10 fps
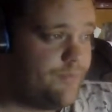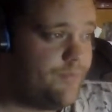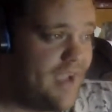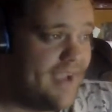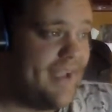
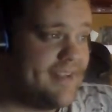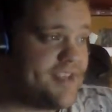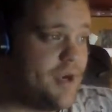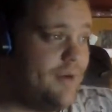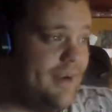again,
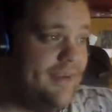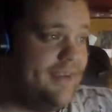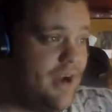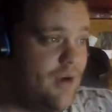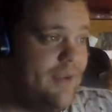so,
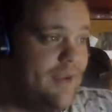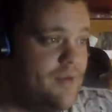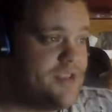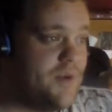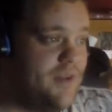it
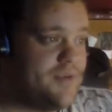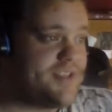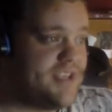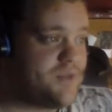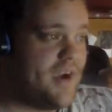was one of those
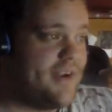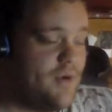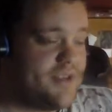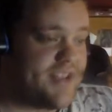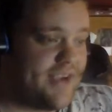things where I
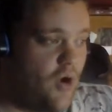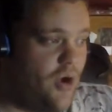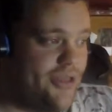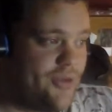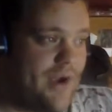noticed, like,
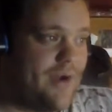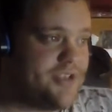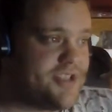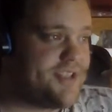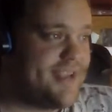all throughout,
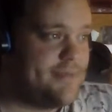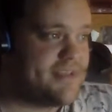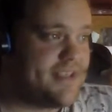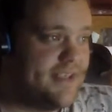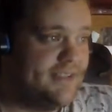just
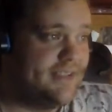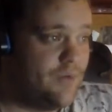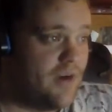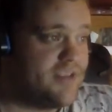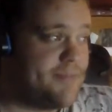themes in
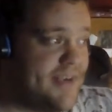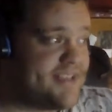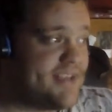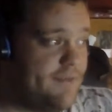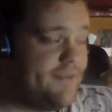regards to
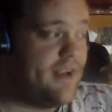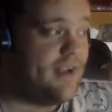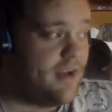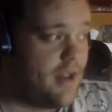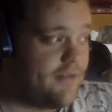myself and
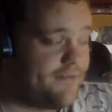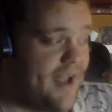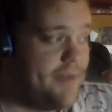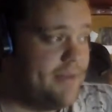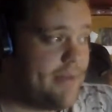another
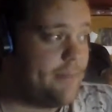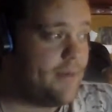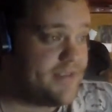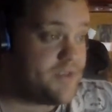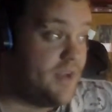family
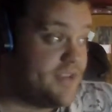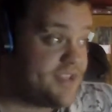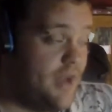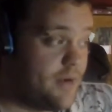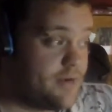member, as well as
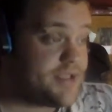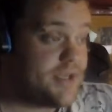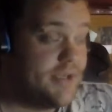others,